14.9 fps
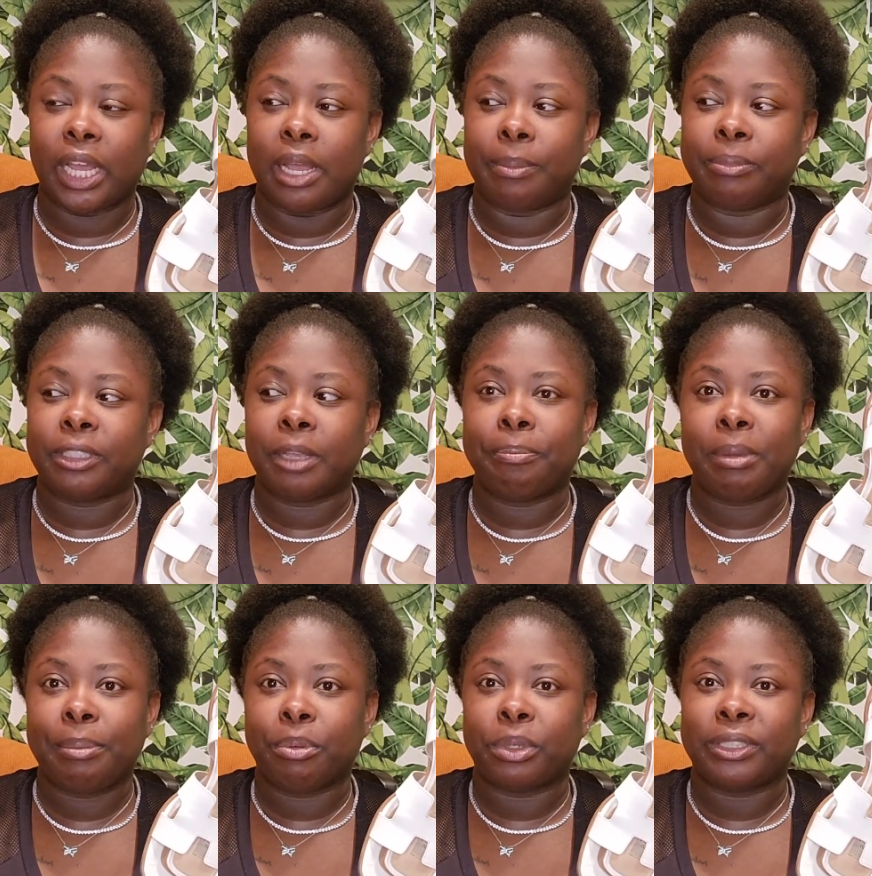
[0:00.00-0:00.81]
Some
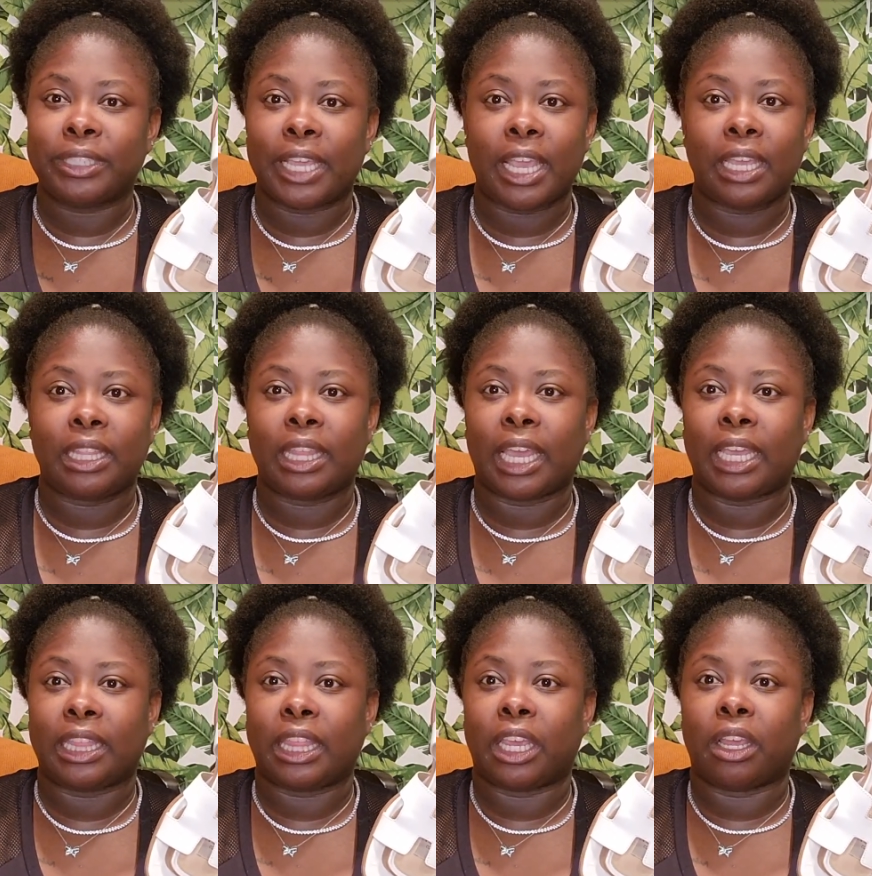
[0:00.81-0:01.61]
people were saying
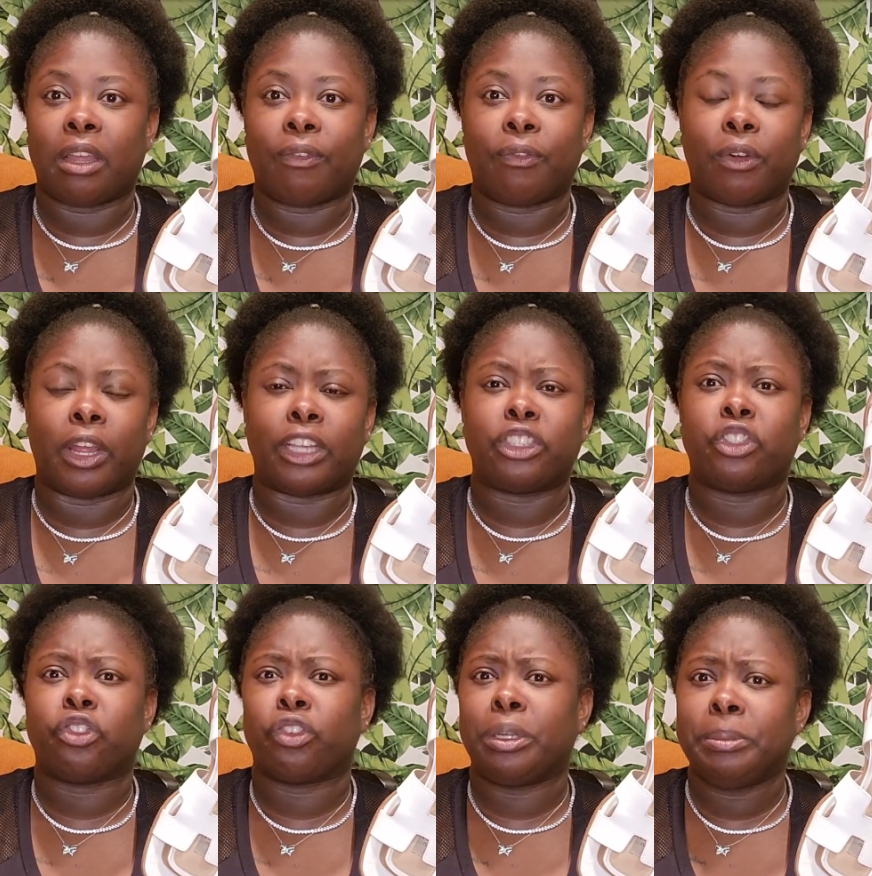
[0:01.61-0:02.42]
like they're for
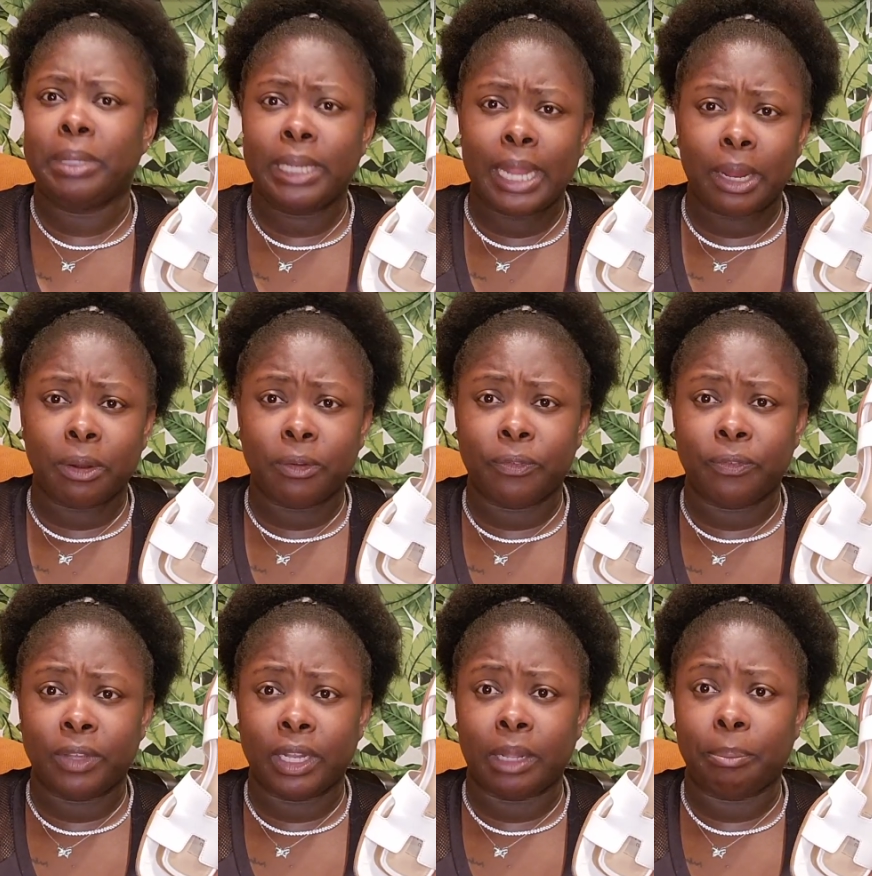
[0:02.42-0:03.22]
extremely
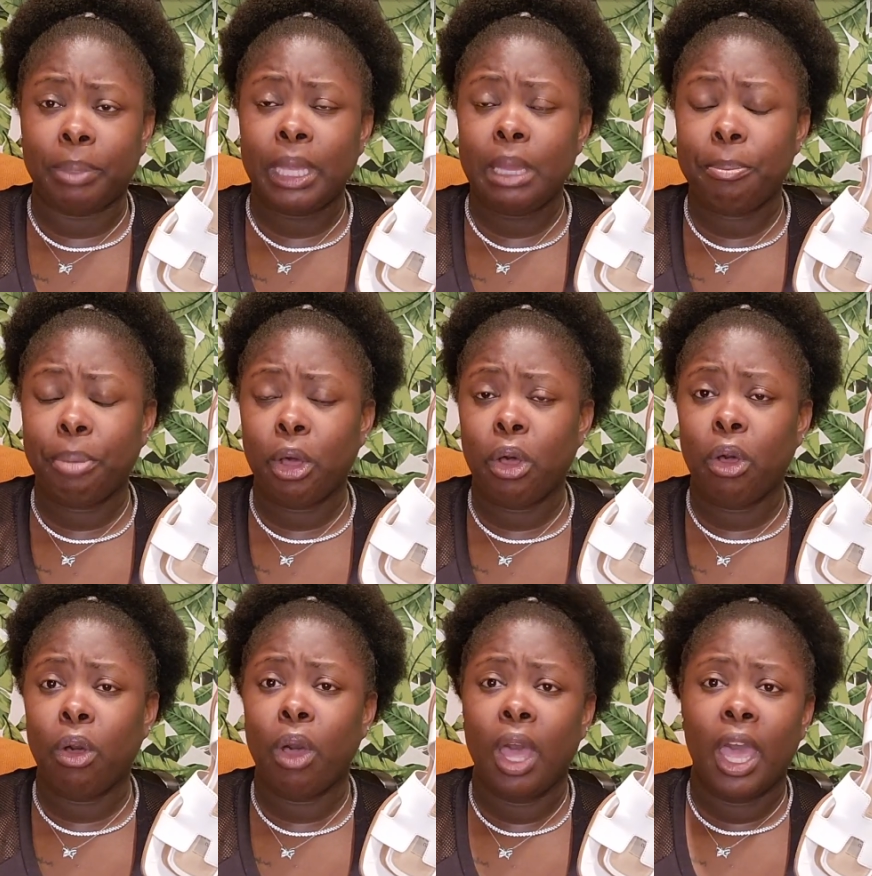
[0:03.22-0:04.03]
narrow-footed
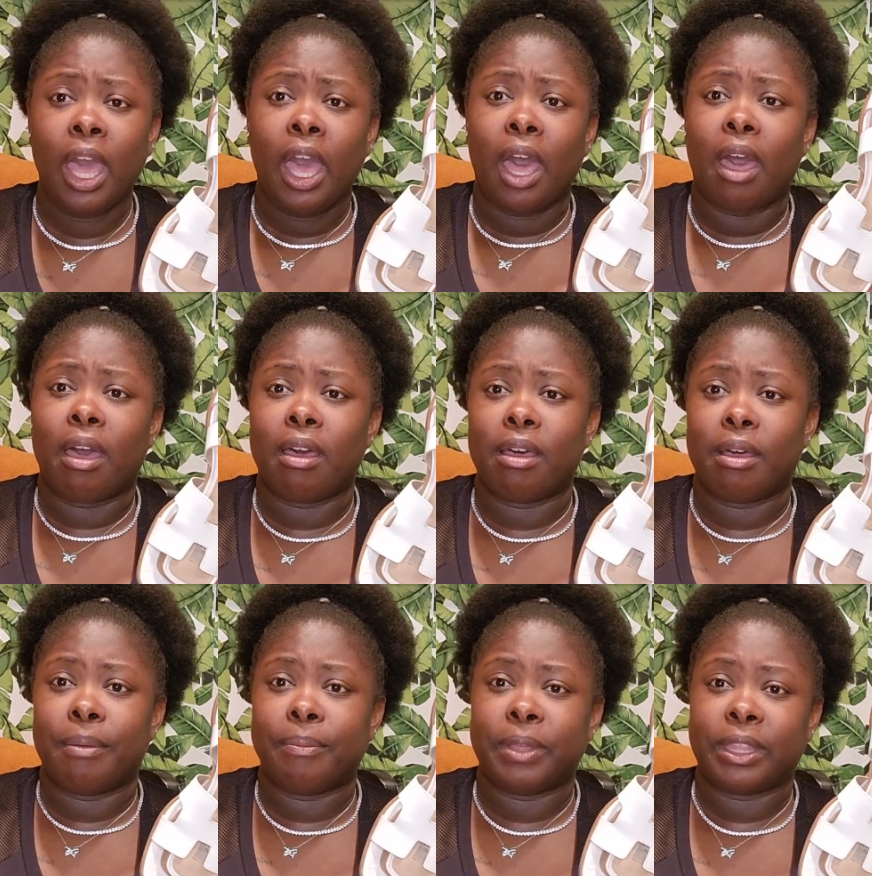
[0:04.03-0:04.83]
people,
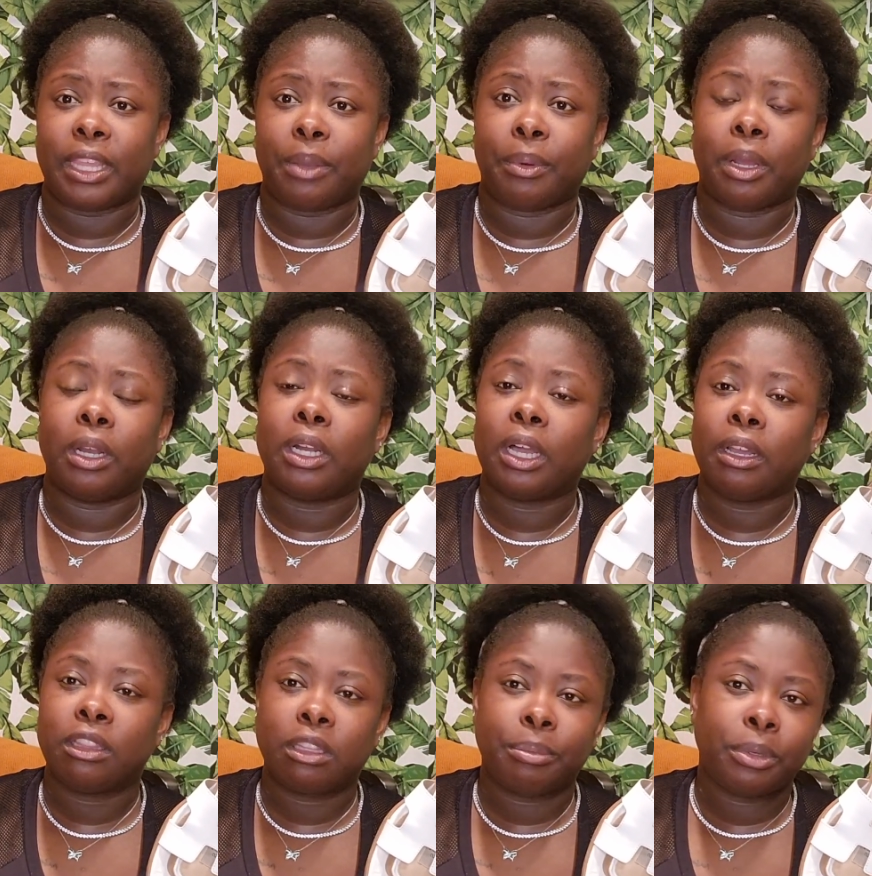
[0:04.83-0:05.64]
that they were
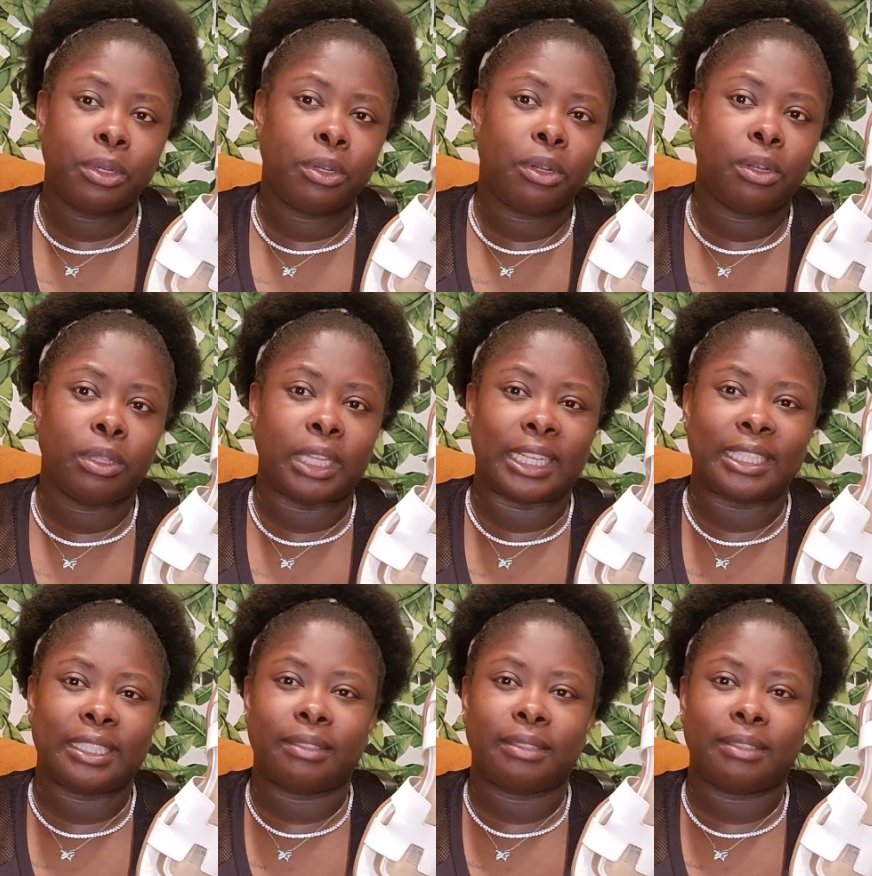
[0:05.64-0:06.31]
uncomfortable,